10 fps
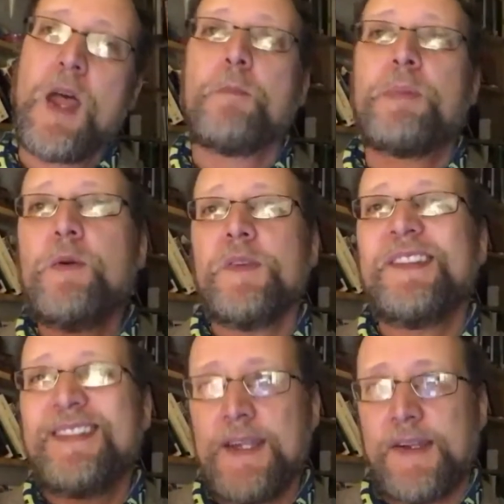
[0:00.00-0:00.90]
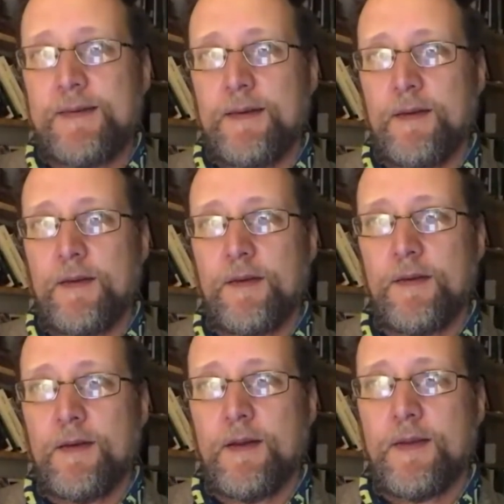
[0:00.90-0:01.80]
But there was a distance.
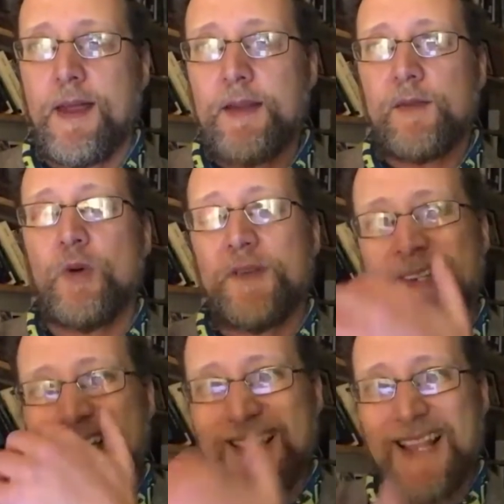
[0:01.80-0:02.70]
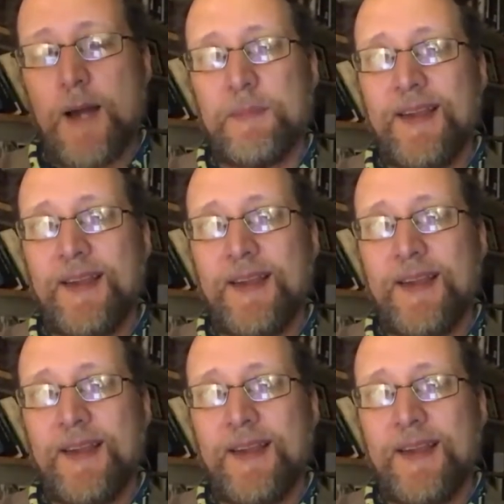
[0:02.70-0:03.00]
That's what's collapsed. That